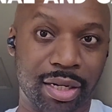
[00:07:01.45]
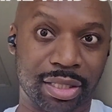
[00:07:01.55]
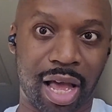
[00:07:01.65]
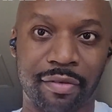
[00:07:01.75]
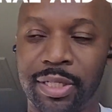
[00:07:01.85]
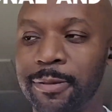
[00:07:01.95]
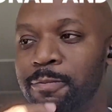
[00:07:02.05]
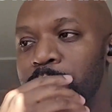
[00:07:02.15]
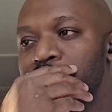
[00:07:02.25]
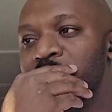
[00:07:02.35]
It's obvious.
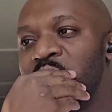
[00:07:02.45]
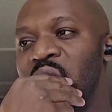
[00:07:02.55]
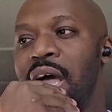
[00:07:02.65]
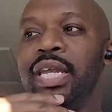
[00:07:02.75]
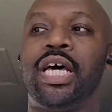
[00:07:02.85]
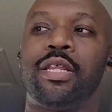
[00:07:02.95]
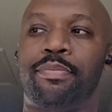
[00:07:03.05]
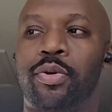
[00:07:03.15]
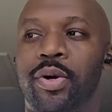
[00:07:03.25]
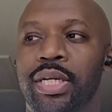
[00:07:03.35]
Another
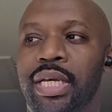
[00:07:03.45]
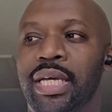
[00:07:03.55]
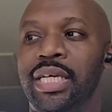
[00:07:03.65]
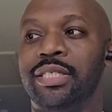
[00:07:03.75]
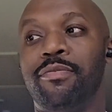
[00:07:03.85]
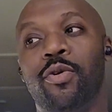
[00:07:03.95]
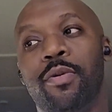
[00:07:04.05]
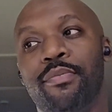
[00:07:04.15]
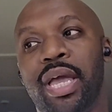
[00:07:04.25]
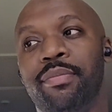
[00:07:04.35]
point is,
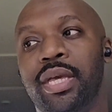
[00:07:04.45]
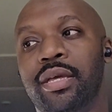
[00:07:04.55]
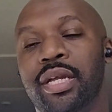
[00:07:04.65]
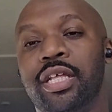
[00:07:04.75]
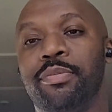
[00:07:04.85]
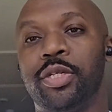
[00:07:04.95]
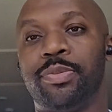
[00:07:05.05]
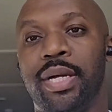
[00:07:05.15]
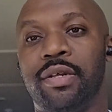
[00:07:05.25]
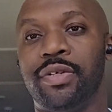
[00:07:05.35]
another
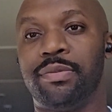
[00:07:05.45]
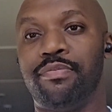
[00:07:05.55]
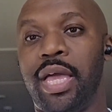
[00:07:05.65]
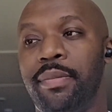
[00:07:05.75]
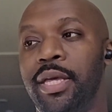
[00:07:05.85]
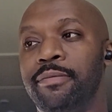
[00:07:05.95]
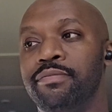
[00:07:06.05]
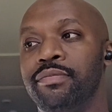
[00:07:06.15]
perspective is maybe